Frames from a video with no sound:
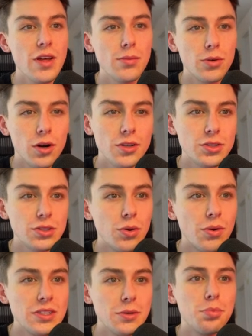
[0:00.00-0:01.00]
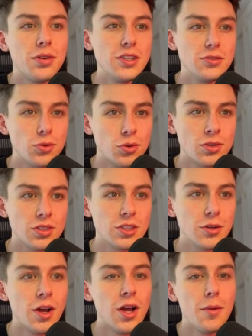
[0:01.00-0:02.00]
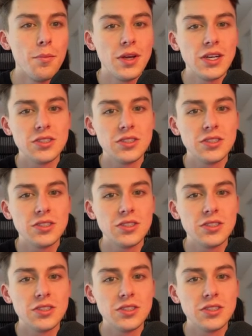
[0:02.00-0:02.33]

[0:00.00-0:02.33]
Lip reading: are also going to place orders because